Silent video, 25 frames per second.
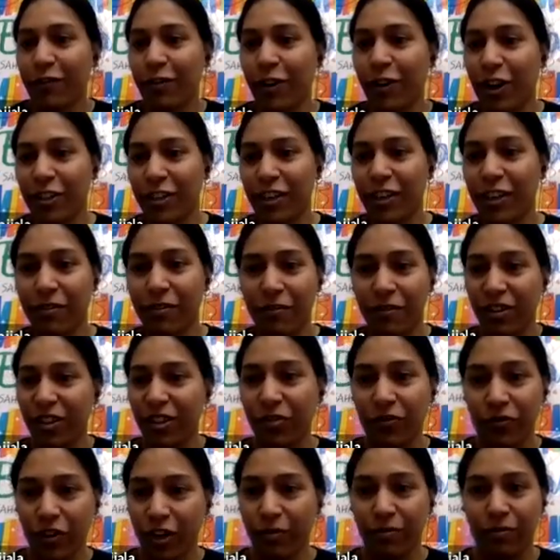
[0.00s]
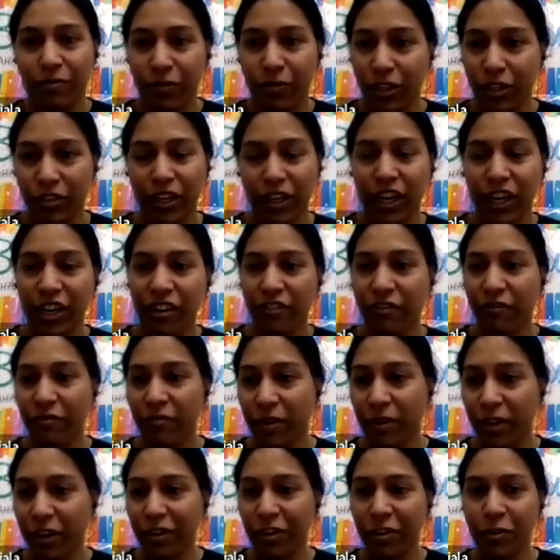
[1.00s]
of causal inference from these kind of
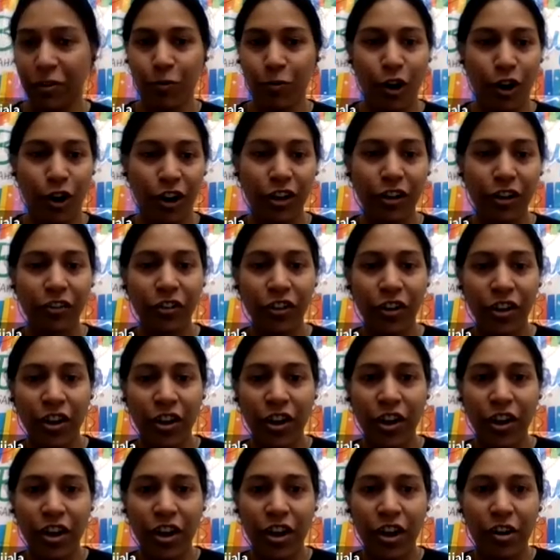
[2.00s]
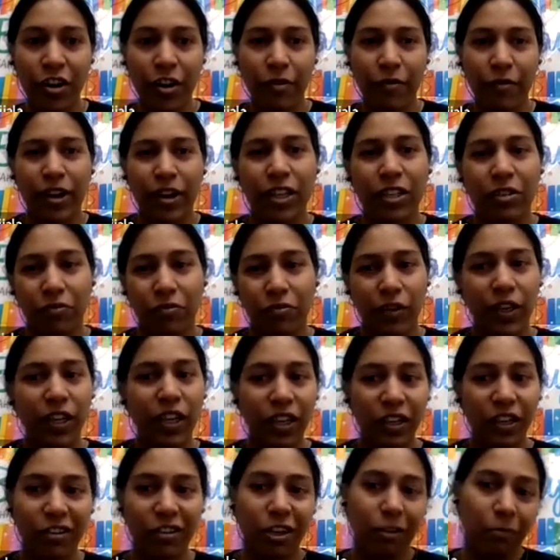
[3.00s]
predictive models, whereas
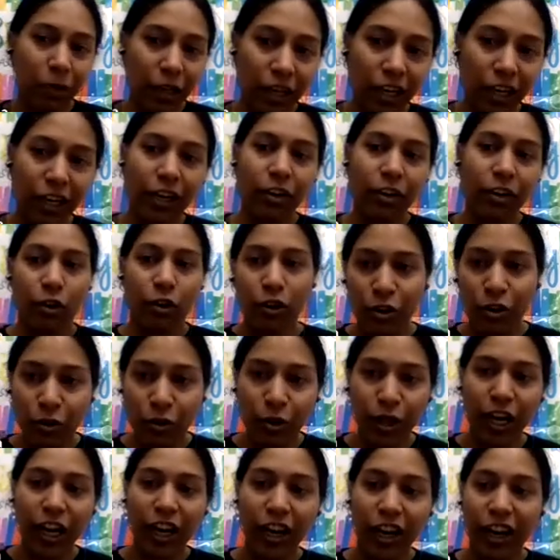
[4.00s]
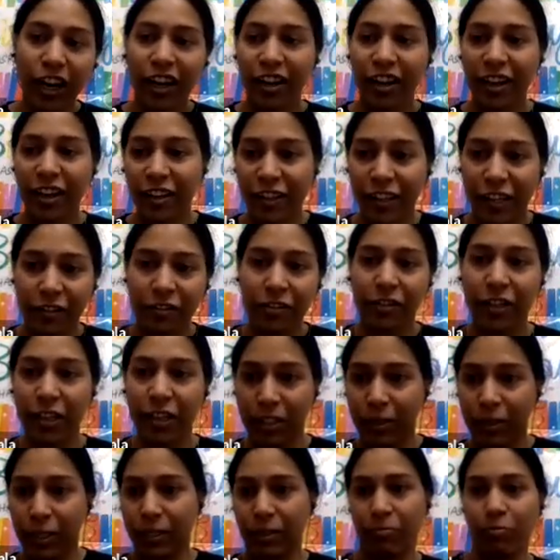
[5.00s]
we typically don't do that.
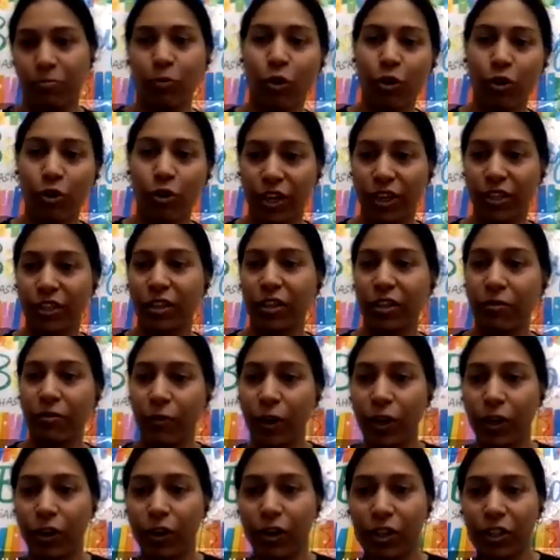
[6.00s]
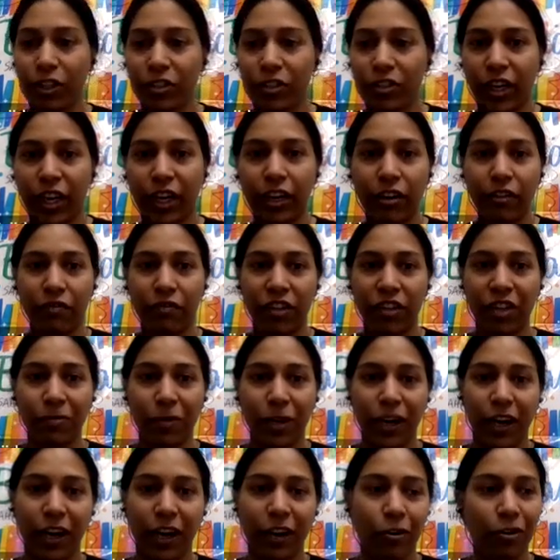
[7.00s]
That's more recent work on this kind of thing,
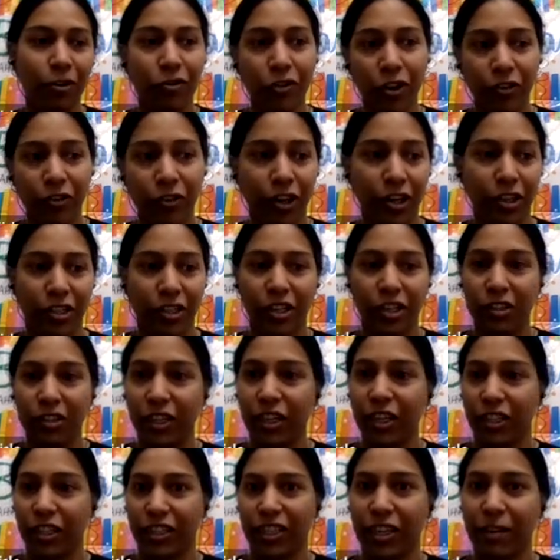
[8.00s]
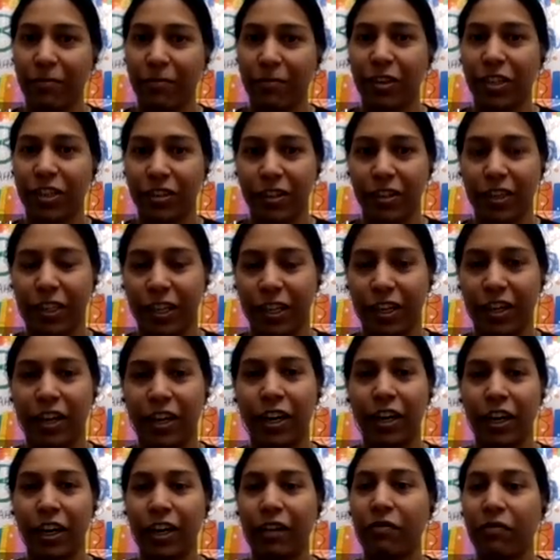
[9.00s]
but I don't think there is anything established that can
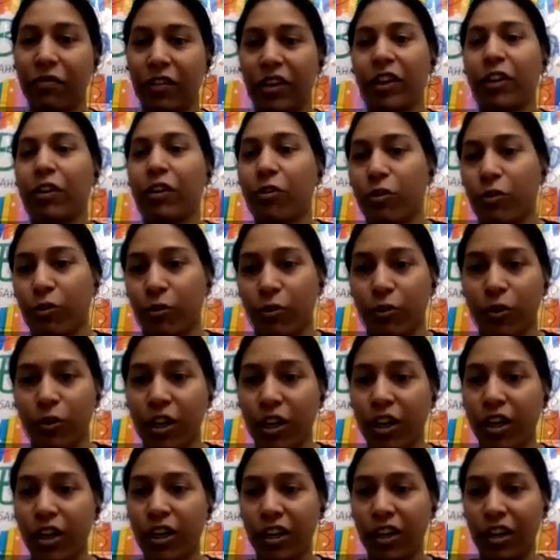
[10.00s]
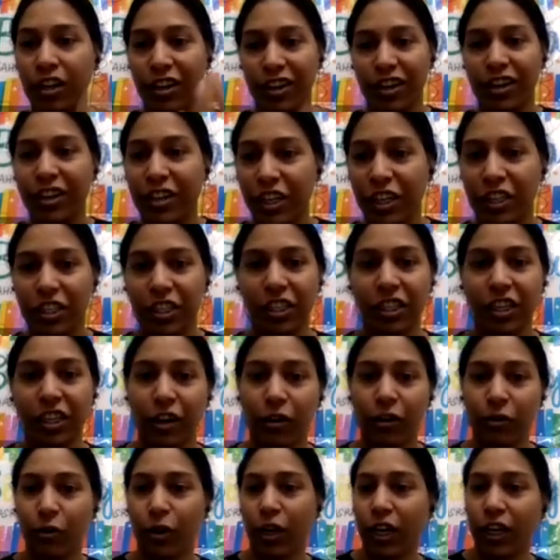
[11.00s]
readily feed into teaching
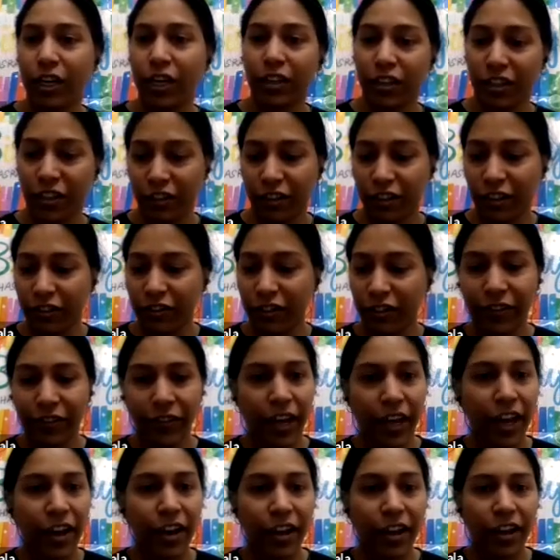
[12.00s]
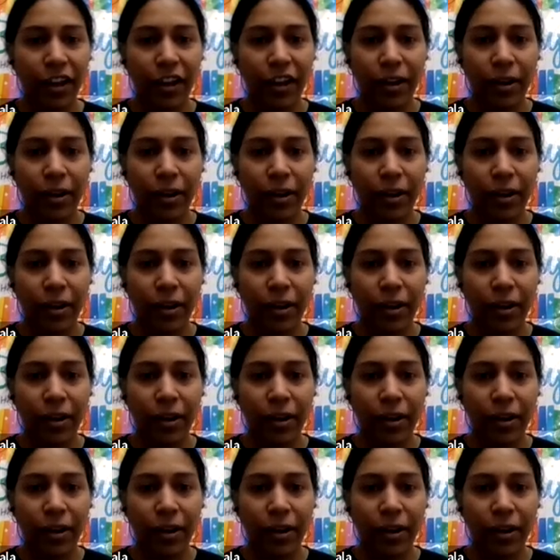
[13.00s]
curricula and things like that.